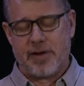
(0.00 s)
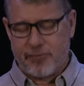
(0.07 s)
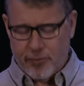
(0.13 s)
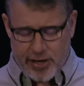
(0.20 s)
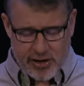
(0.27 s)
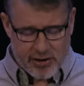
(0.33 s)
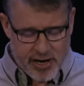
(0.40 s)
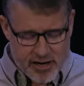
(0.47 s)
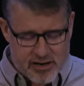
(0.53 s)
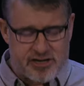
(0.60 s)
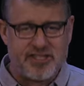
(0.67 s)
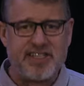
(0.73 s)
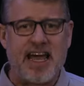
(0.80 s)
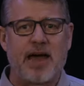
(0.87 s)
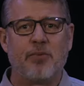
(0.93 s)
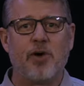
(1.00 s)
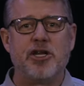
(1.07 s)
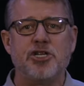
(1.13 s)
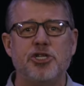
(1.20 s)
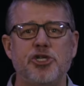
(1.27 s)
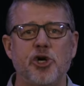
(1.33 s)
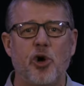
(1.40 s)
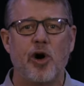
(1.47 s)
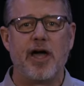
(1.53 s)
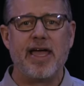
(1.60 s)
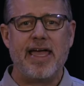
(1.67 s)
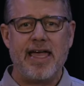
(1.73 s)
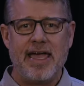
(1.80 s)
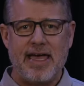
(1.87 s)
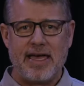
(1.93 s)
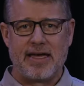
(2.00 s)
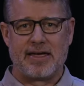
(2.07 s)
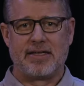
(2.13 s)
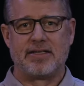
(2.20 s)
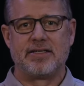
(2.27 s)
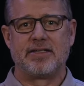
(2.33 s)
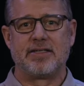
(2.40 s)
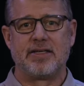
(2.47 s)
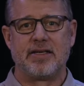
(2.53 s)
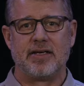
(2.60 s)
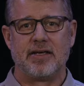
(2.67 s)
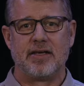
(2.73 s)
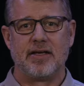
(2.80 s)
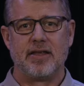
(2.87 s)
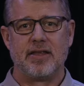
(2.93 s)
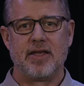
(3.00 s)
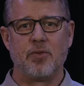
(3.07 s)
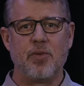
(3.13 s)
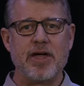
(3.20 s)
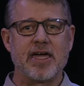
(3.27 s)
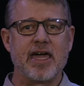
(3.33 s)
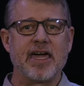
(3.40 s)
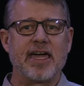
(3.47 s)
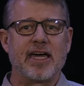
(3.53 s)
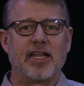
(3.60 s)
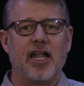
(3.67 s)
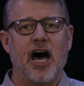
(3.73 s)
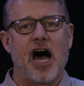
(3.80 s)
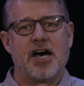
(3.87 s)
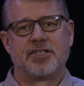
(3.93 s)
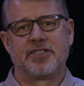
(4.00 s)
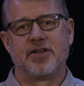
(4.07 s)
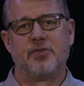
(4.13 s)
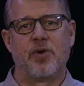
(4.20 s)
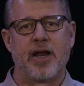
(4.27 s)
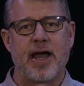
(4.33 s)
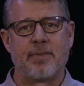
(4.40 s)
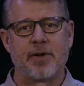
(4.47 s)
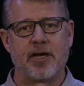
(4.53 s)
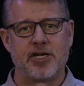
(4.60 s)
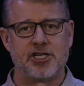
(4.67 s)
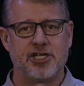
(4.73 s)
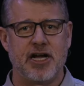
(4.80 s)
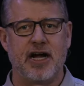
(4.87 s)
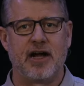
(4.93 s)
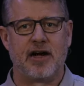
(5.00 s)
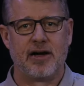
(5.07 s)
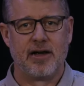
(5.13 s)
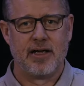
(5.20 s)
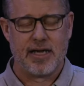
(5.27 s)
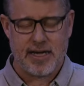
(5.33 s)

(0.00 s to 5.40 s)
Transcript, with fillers: If we don't understand what joy is, then we can get lost in what I'm going to share.